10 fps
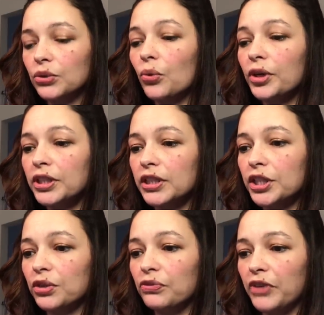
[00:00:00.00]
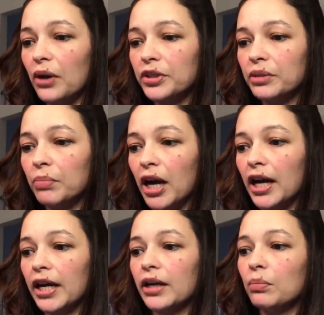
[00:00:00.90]
organization founded
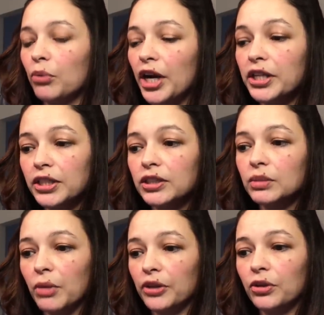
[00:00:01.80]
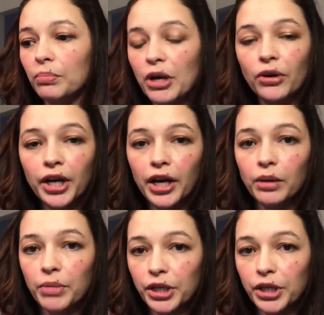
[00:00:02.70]
by Brandon's mother, Marianne